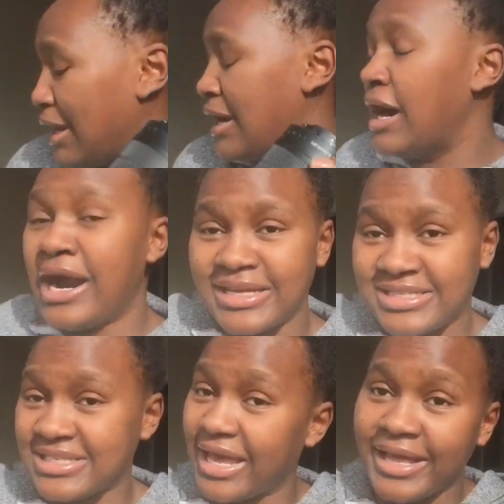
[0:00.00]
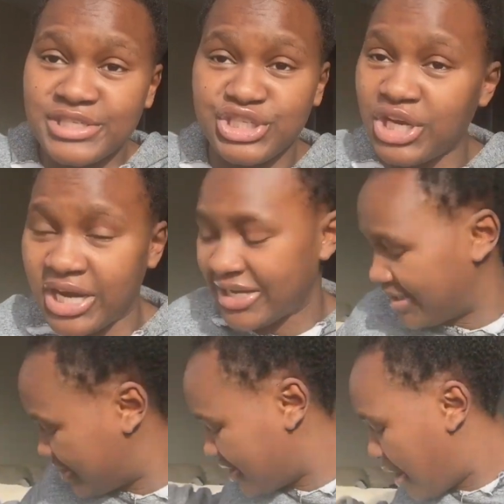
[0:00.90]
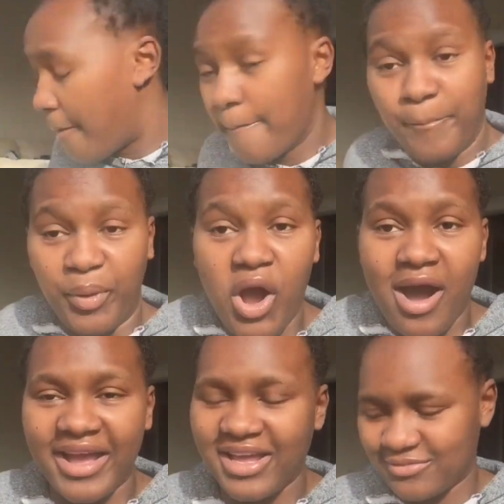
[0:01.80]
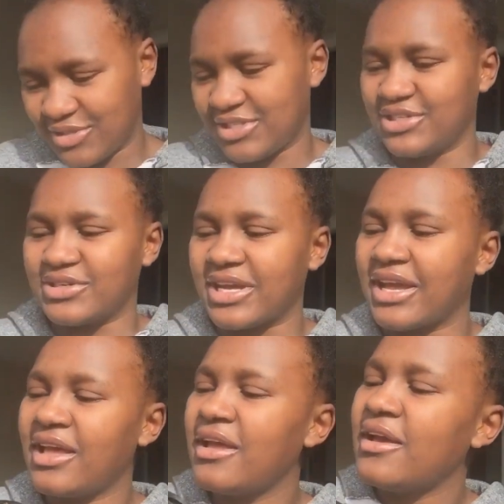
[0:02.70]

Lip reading: Cut. It's done. Bye. I'm just joking.